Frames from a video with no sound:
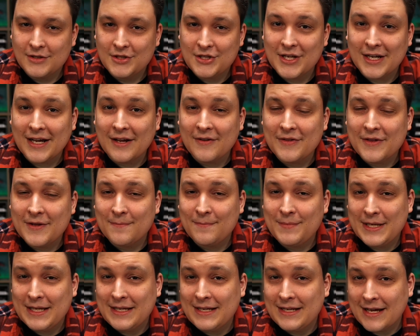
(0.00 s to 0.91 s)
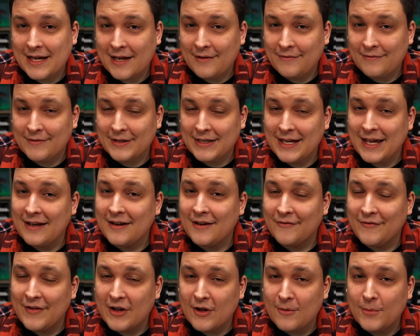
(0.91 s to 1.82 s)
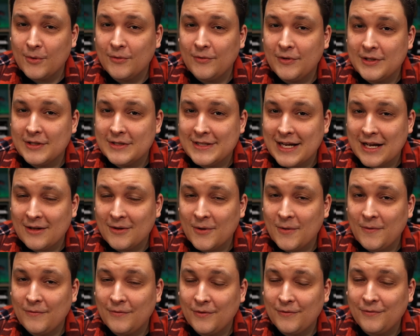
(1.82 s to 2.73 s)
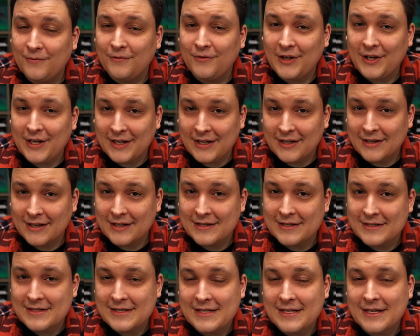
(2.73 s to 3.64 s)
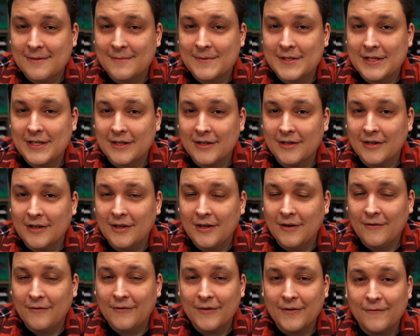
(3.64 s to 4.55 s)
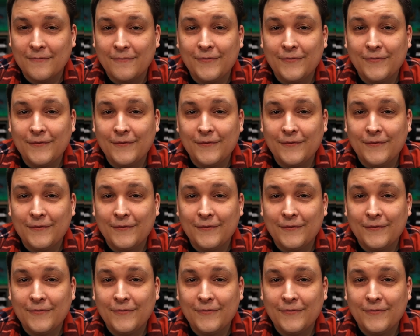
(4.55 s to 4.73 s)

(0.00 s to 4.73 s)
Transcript: Check out the PDF, again available to download for free on the DMs Guild for the